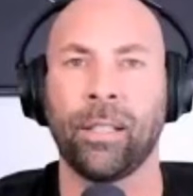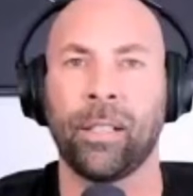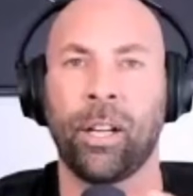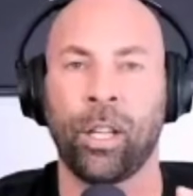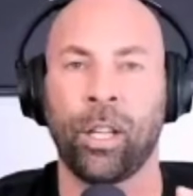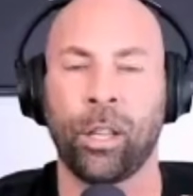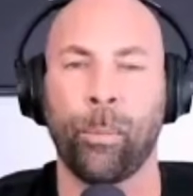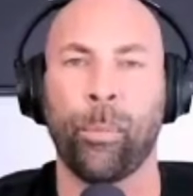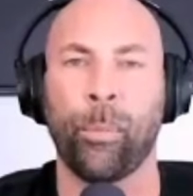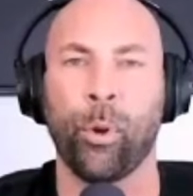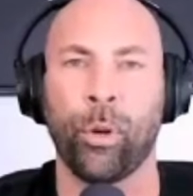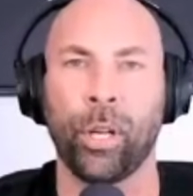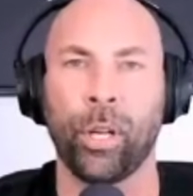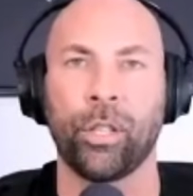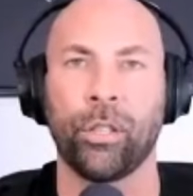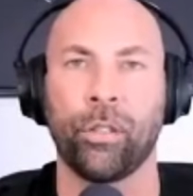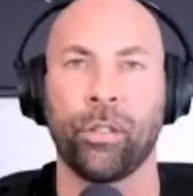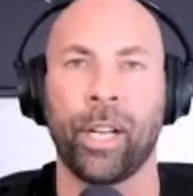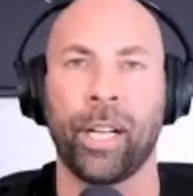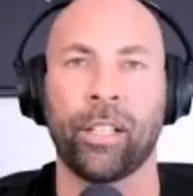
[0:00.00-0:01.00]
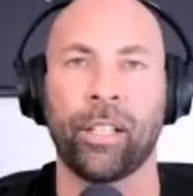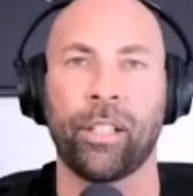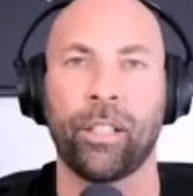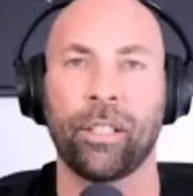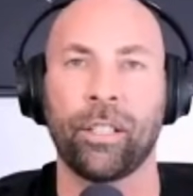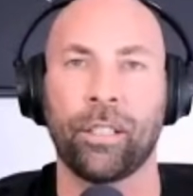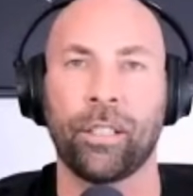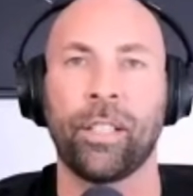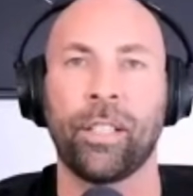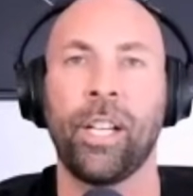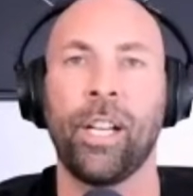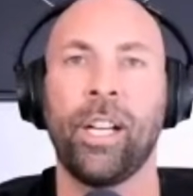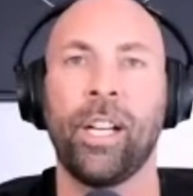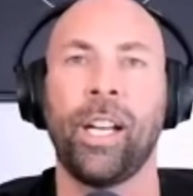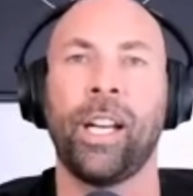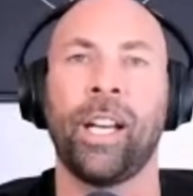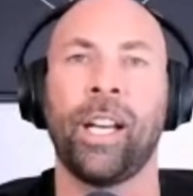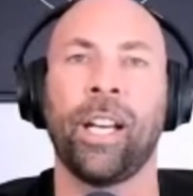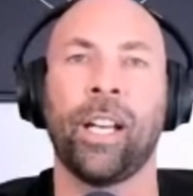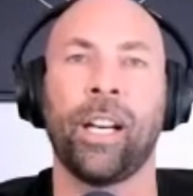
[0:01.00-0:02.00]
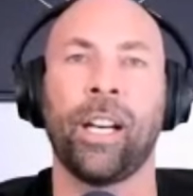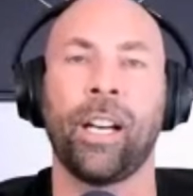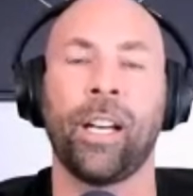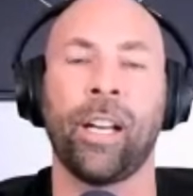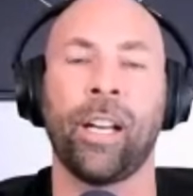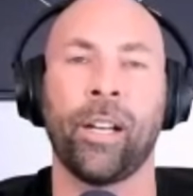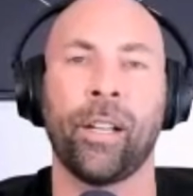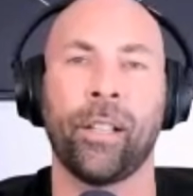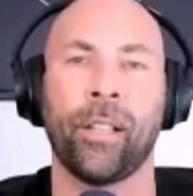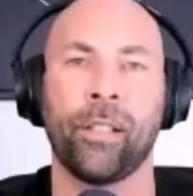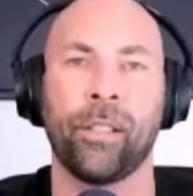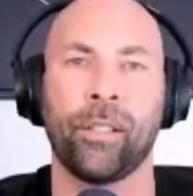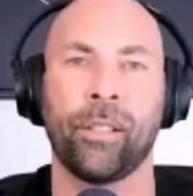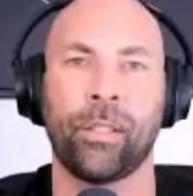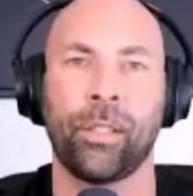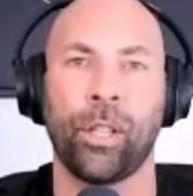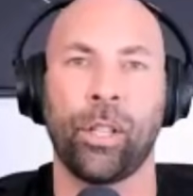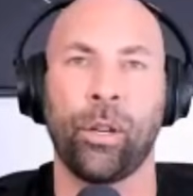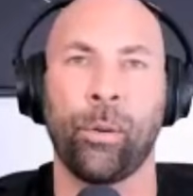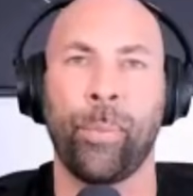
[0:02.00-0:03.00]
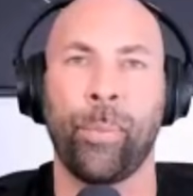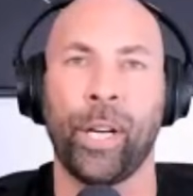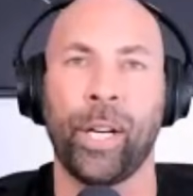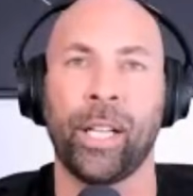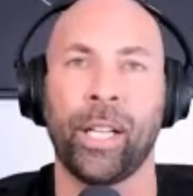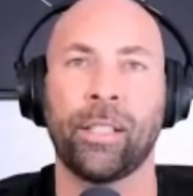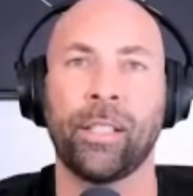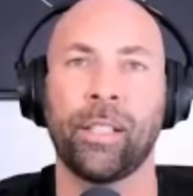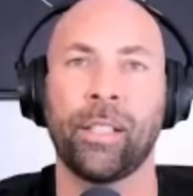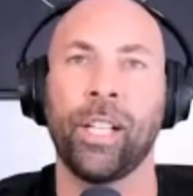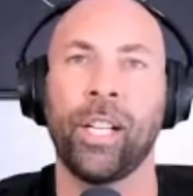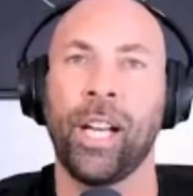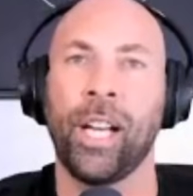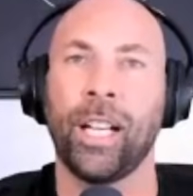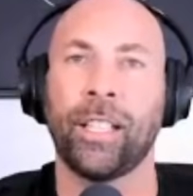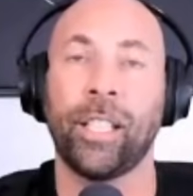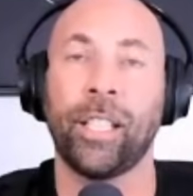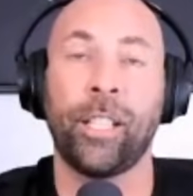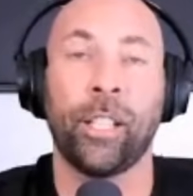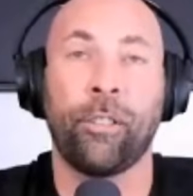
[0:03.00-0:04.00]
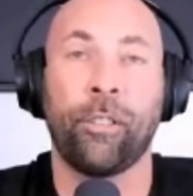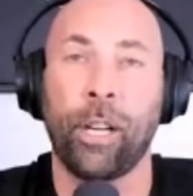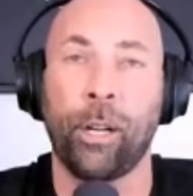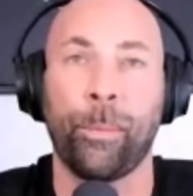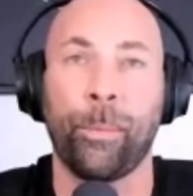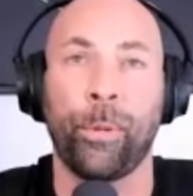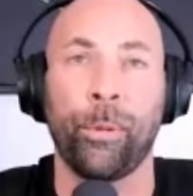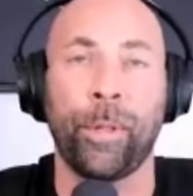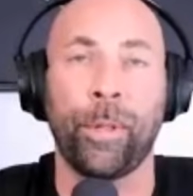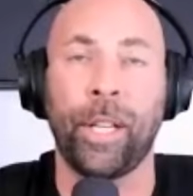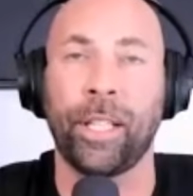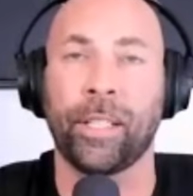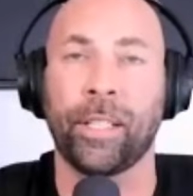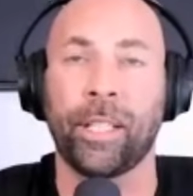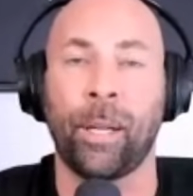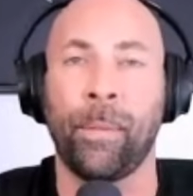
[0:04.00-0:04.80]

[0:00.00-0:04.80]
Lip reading: on the board of directors, and so but it's an incredible place.